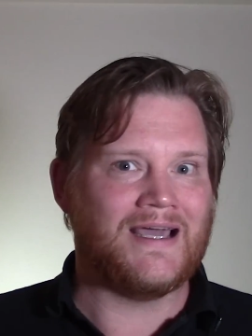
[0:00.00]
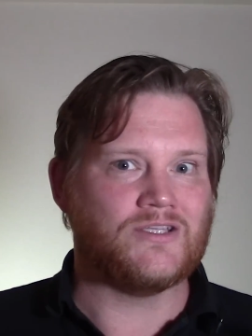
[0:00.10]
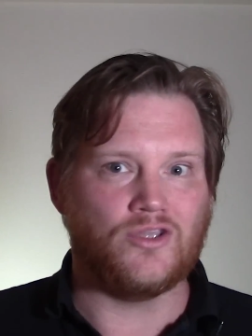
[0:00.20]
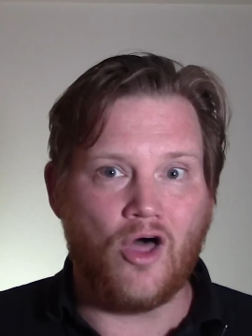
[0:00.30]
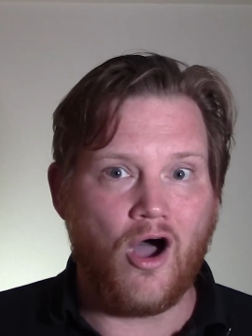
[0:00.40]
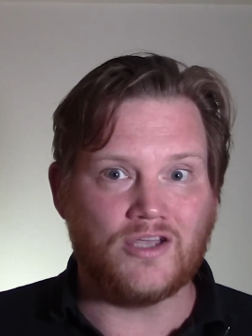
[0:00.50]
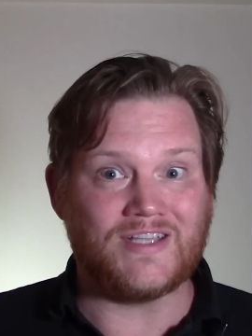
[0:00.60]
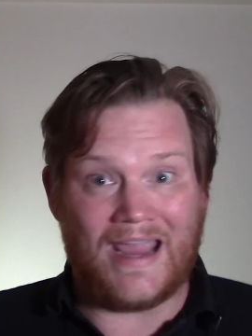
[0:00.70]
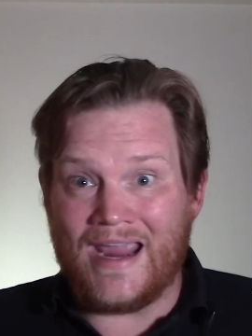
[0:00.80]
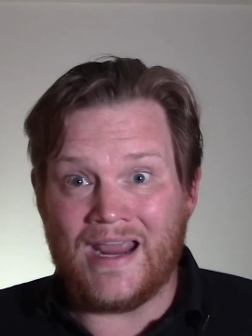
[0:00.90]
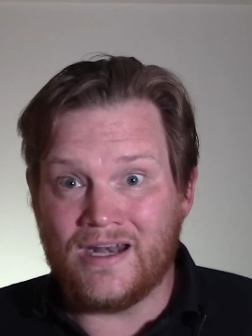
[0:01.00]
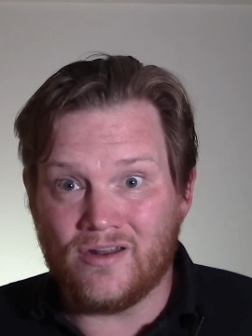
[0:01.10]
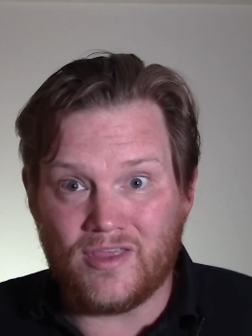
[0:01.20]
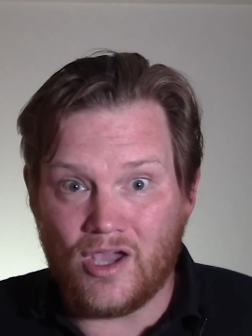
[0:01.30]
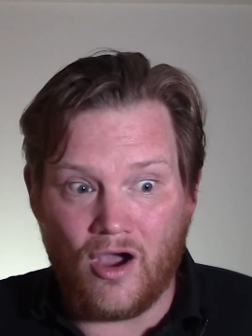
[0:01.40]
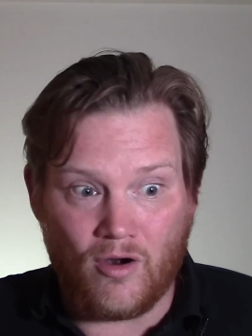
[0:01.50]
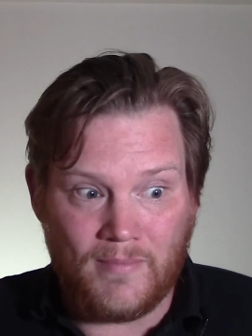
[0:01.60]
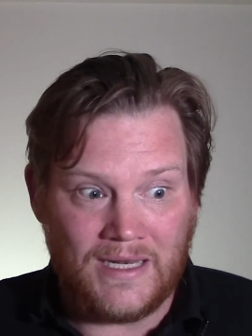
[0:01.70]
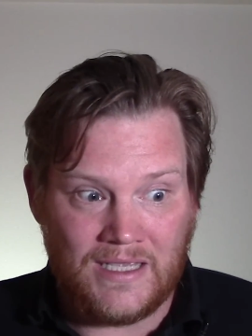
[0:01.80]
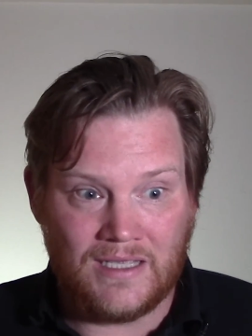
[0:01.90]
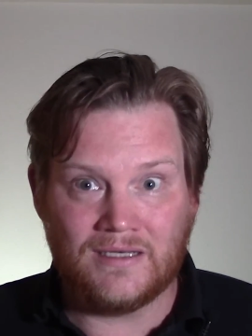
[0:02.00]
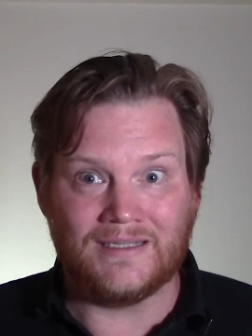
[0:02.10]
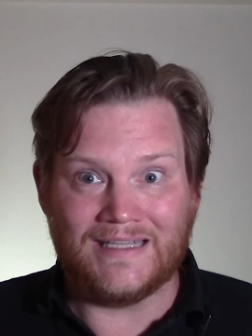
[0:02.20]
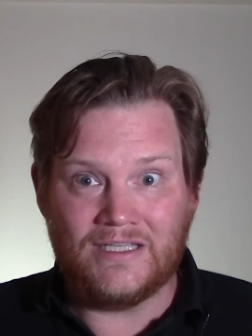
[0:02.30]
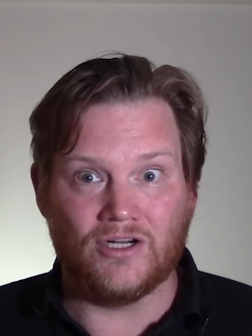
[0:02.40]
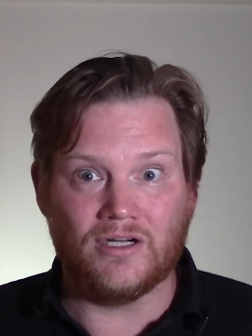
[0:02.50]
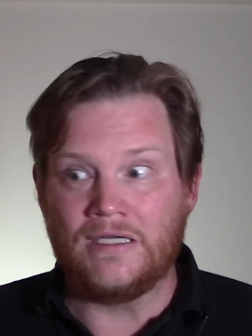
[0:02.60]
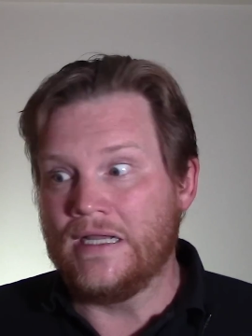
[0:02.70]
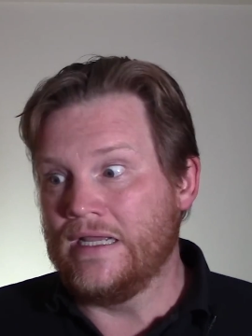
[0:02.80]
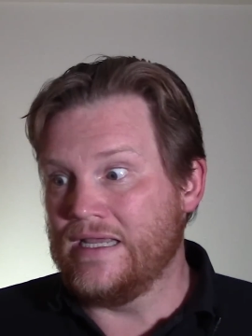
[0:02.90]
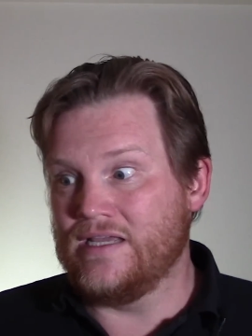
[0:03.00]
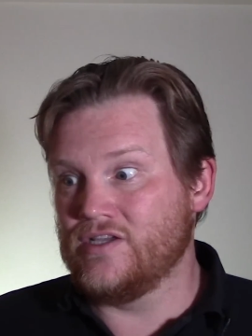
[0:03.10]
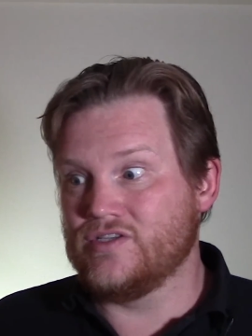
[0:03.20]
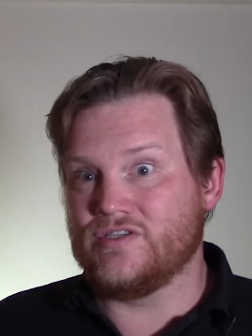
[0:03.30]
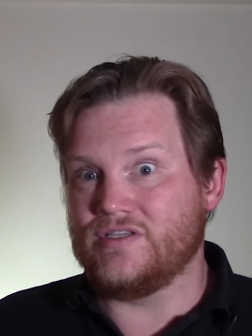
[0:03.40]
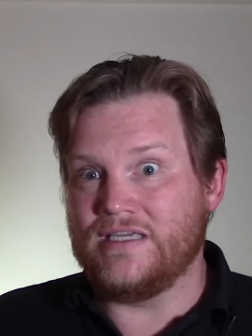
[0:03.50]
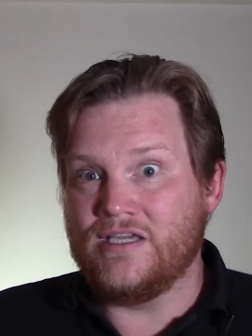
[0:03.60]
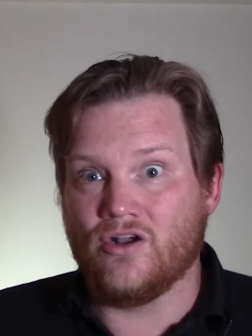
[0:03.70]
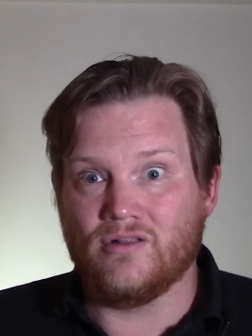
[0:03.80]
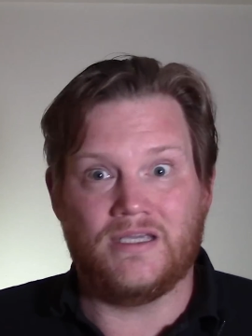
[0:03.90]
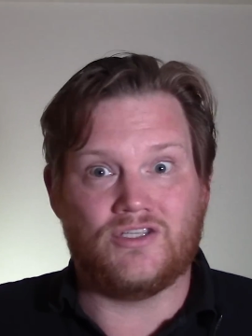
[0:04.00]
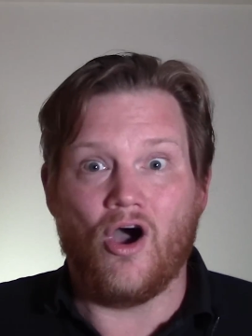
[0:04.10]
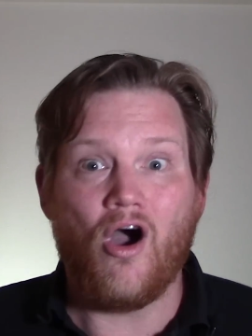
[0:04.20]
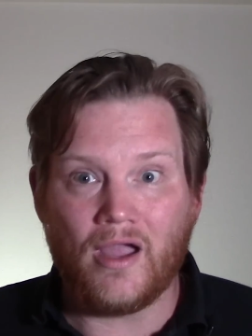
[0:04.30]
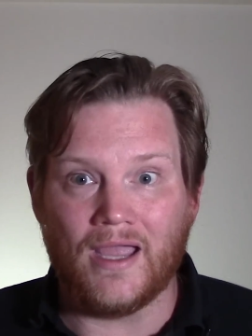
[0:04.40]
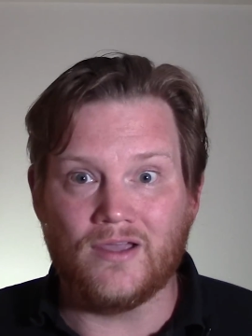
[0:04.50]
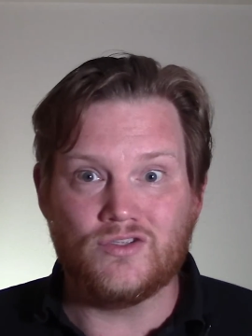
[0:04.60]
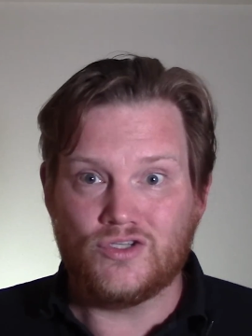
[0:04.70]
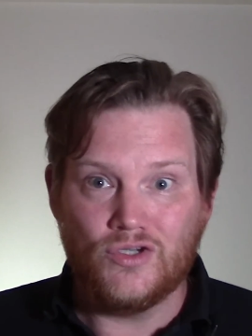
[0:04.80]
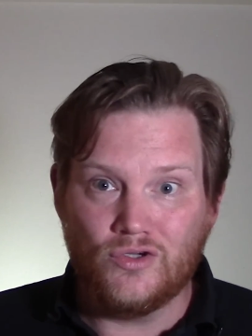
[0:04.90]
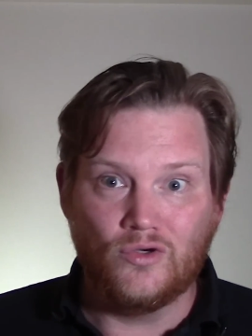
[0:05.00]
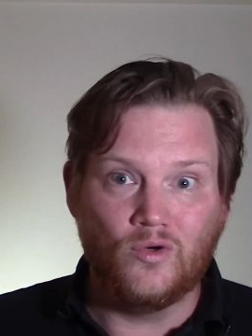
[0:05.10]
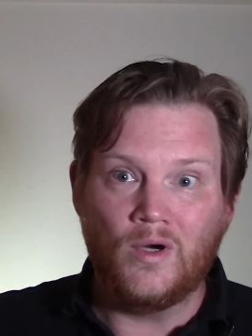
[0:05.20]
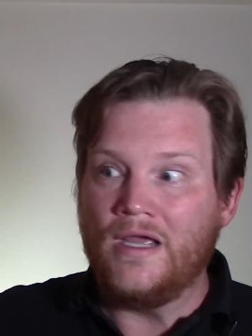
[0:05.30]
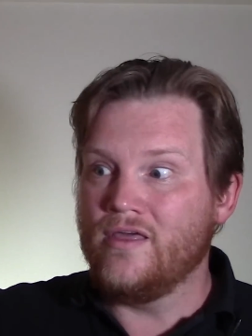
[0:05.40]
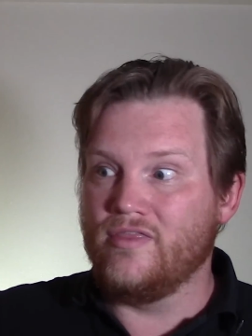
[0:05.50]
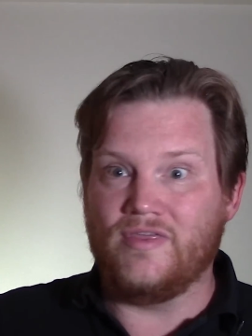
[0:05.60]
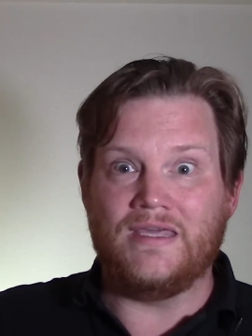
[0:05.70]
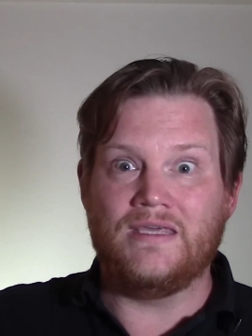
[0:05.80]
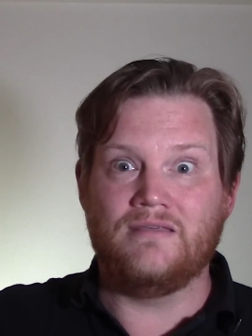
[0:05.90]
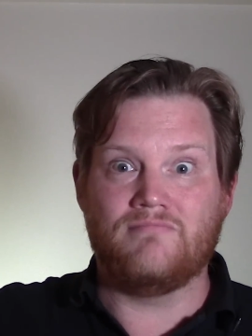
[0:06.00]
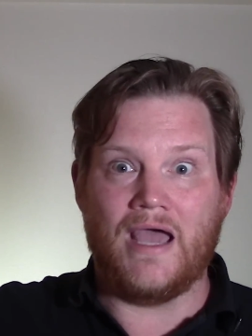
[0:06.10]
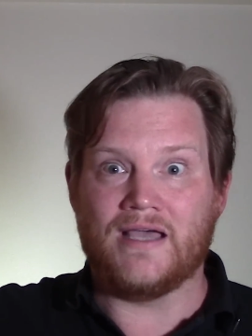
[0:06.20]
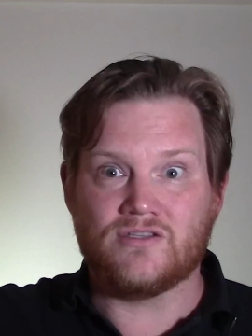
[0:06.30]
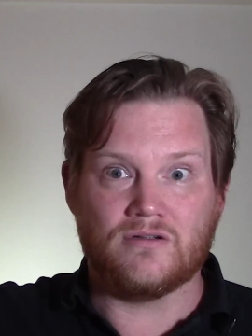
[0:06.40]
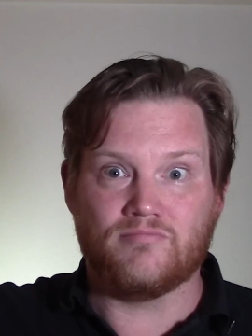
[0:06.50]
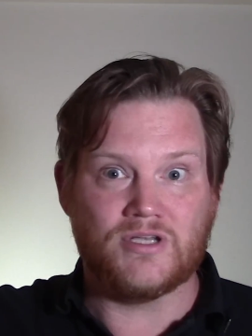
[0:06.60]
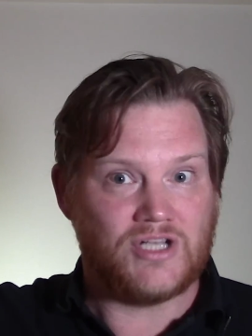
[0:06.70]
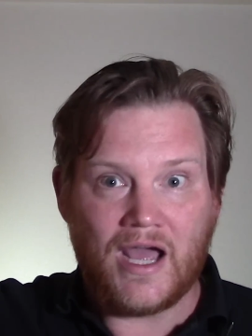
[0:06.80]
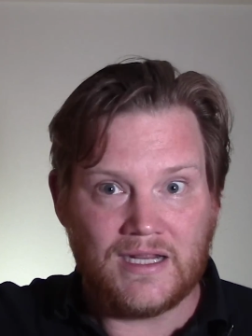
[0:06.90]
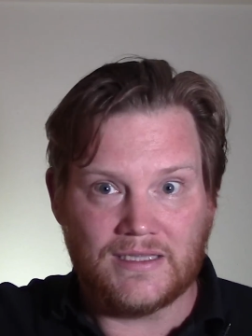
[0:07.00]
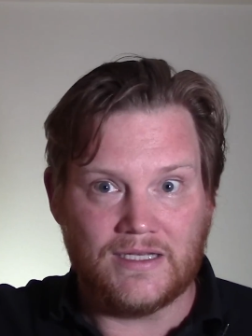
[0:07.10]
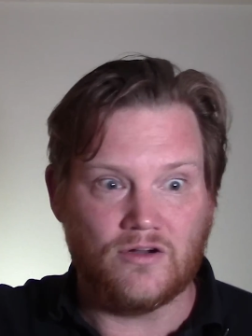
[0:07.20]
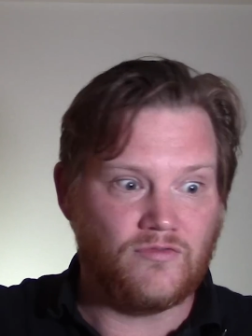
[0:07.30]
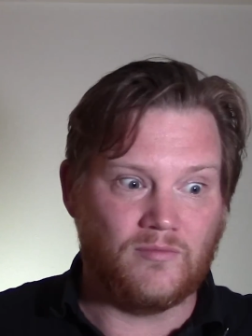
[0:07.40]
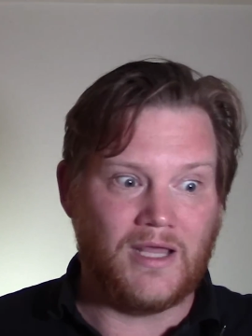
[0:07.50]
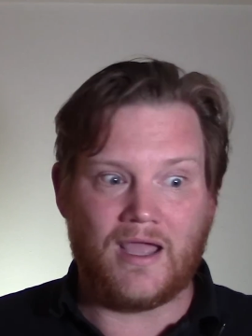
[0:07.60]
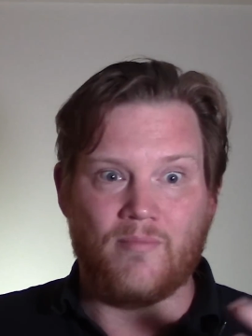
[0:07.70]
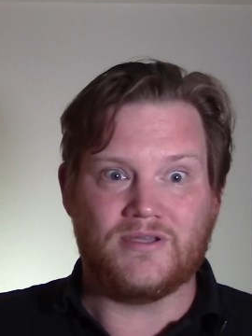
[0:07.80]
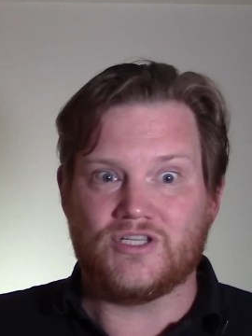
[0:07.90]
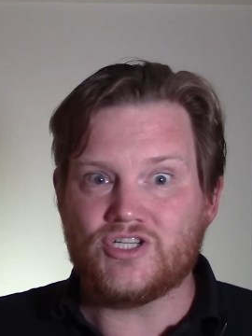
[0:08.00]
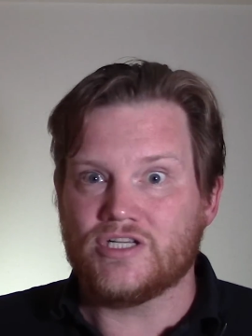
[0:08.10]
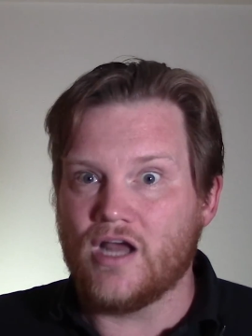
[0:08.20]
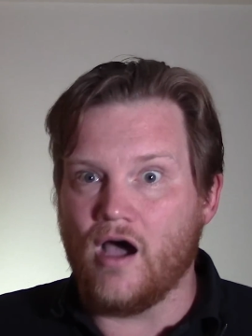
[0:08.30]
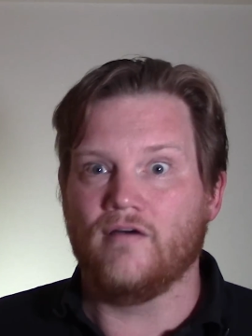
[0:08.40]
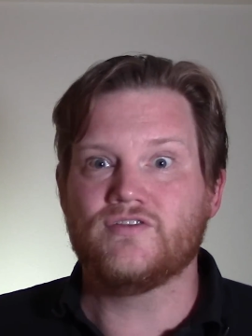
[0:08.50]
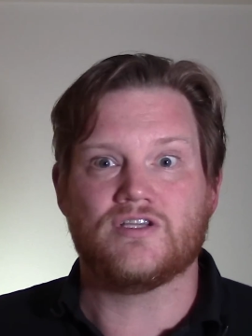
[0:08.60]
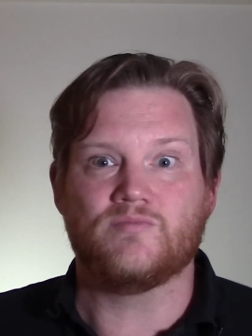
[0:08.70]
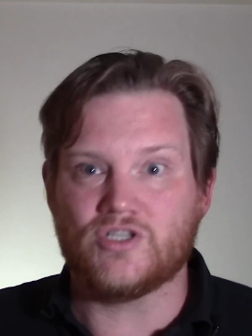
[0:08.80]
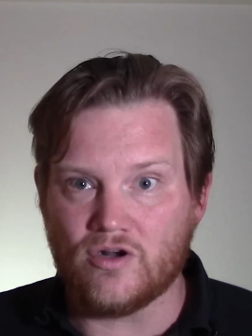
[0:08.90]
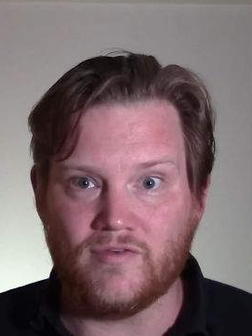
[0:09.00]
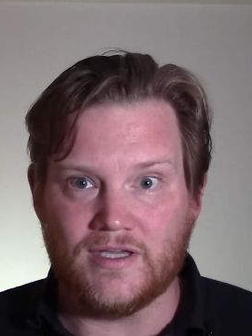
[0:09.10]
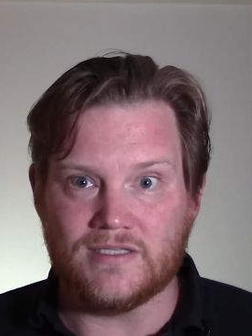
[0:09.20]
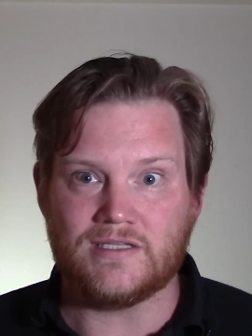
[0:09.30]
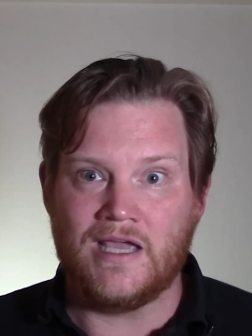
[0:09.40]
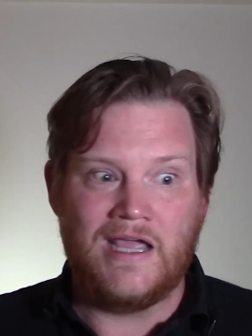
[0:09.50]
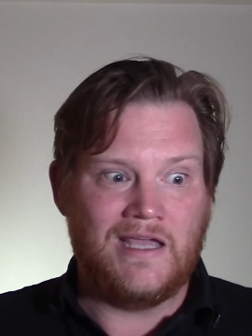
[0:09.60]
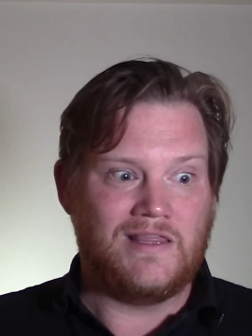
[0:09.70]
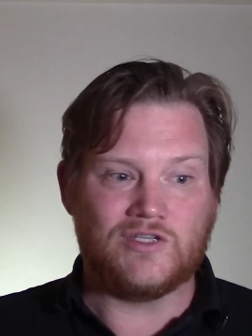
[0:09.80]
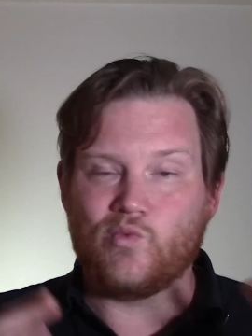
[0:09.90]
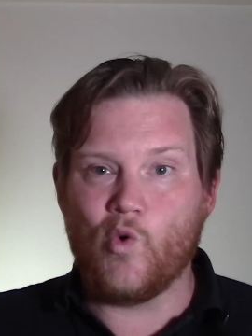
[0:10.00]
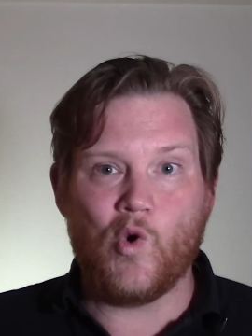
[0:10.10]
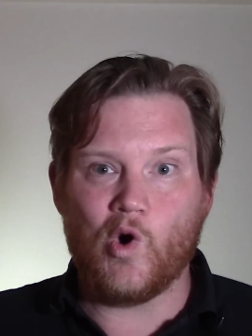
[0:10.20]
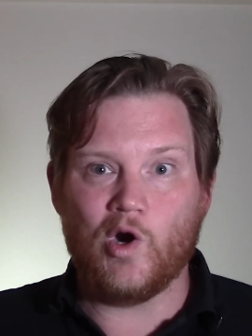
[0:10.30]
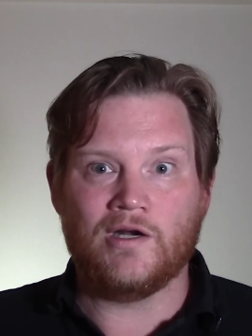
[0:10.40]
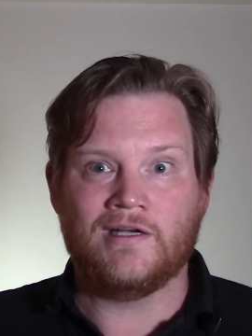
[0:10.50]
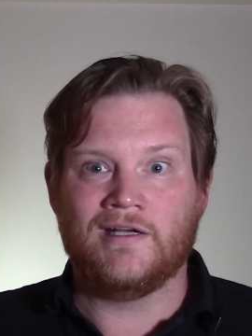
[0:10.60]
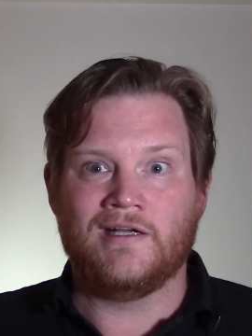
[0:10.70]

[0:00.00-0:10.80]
has lost, and the Armenian leader is eagerly talking to the Azerbaijani leader from like a position of subservience. This war